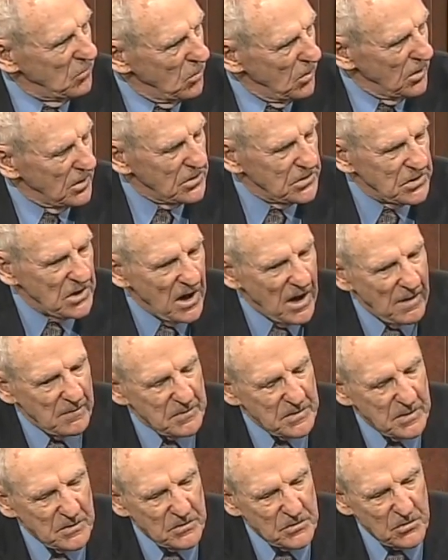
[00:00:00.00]

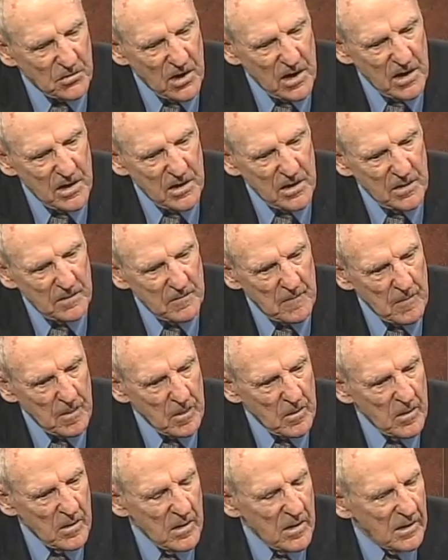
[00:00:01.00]
workshops and training,
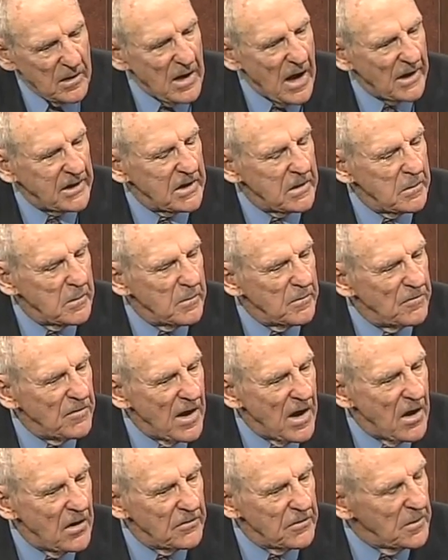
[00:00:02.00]
got them
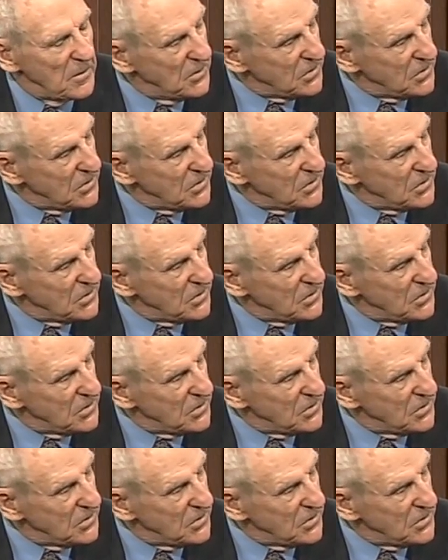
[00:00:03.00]
involved in